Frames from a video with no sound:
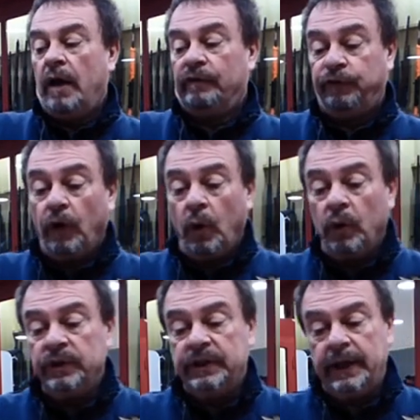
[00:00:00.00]

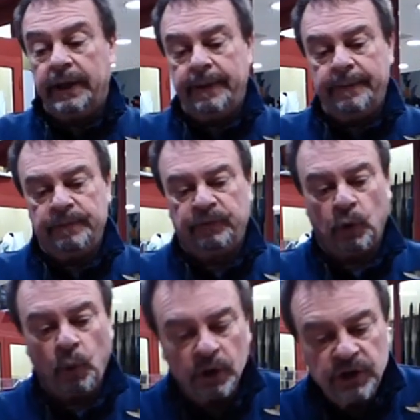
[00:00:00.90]

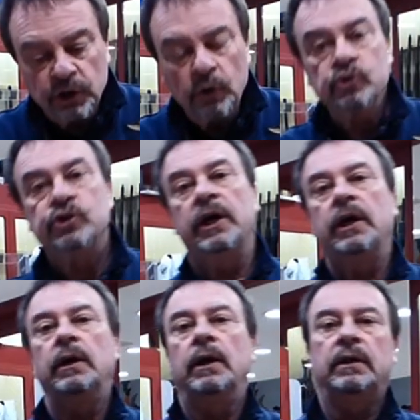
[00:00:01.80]
For what it
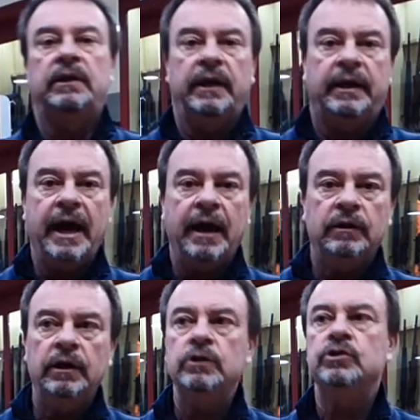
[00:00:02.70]
concerns the
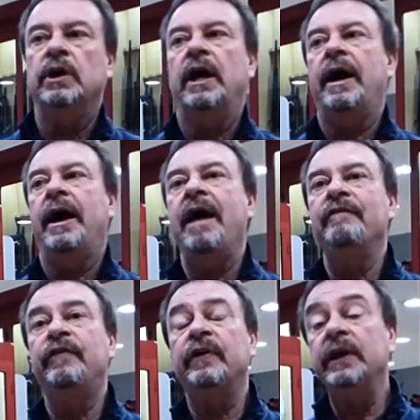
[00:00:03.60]
cartridge, I
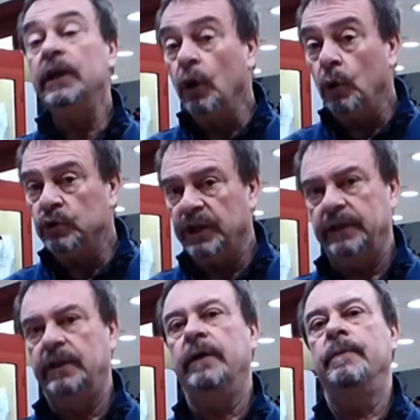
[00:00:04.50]
have
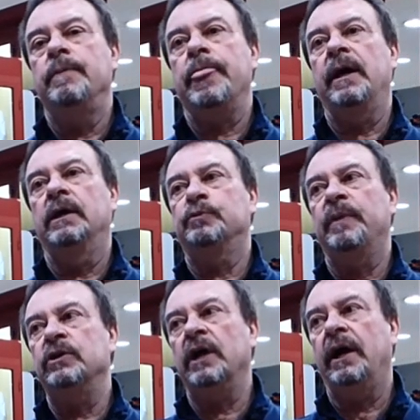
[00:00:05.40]
reloaded,
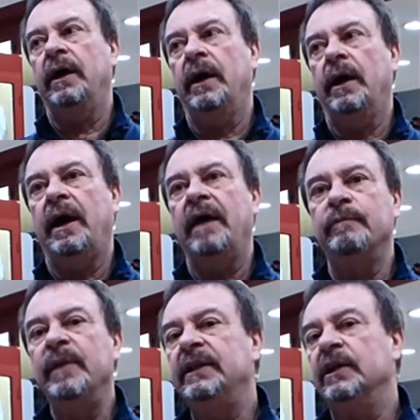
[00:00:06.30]
I
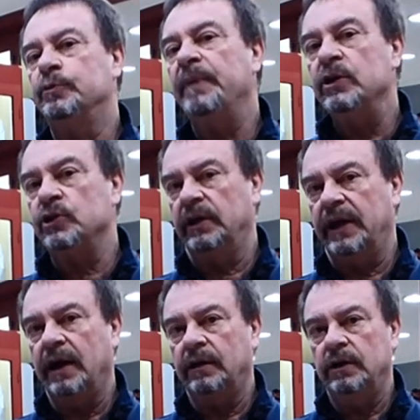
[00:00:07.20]
have made a special
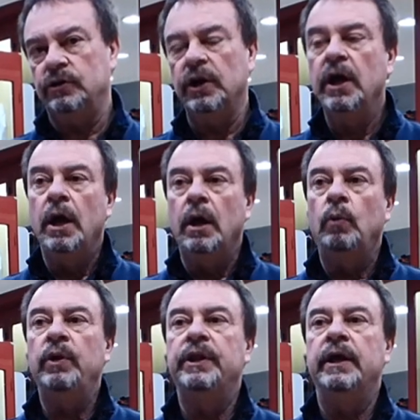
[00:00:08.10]
cartridge
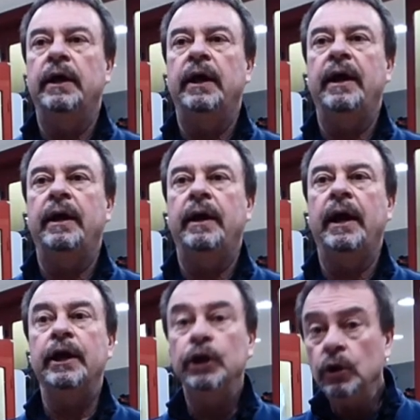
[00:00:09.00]
with
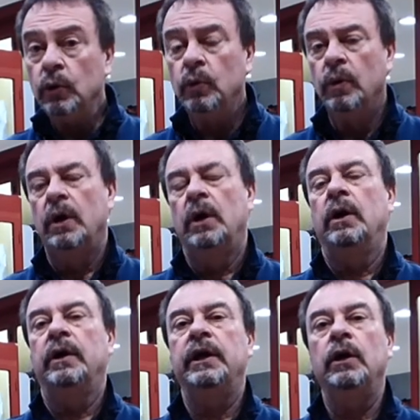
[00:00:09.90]
a new
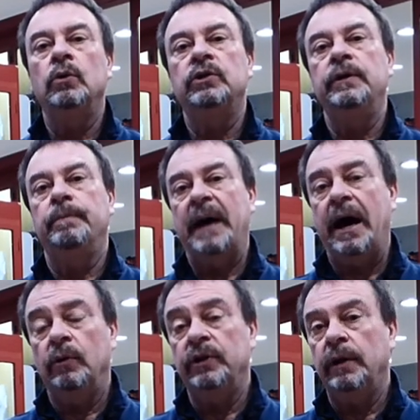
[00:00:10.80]
reloading
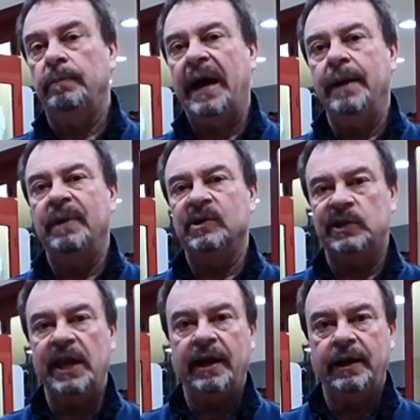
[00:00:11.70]
powder by
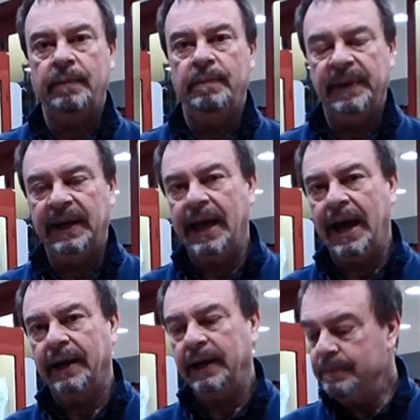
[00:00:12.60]

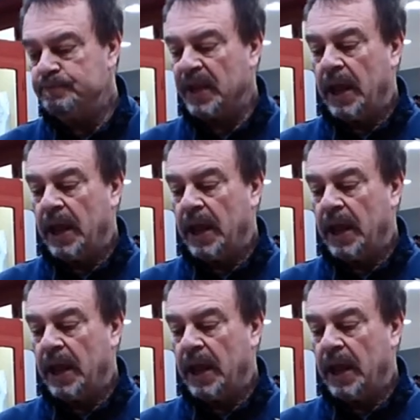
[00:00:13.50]
Baschieri&Pellagri.